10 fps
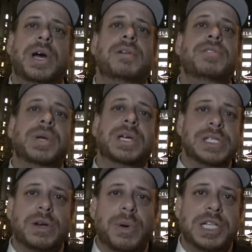of the
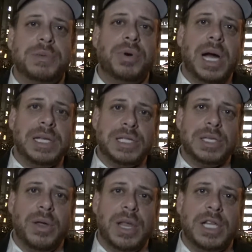reconsideration process
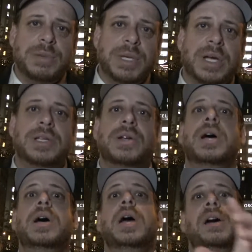and all the eligibility
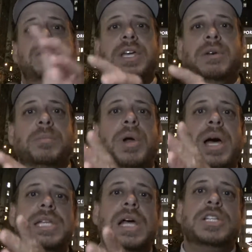criteria of the hearing
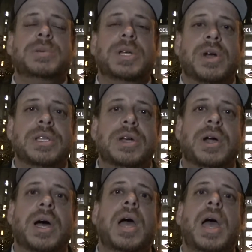process eligibility
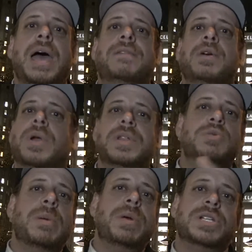criteria. Every one of these
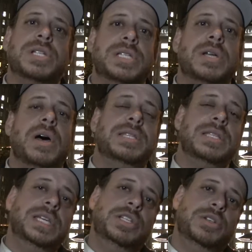webinars are designed to
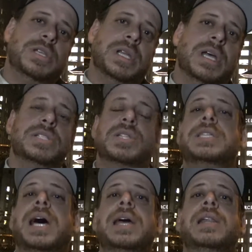teach you something else. The
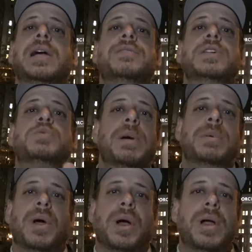title of this
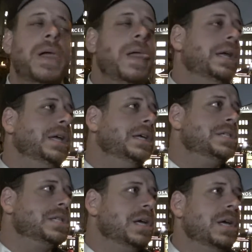webinar is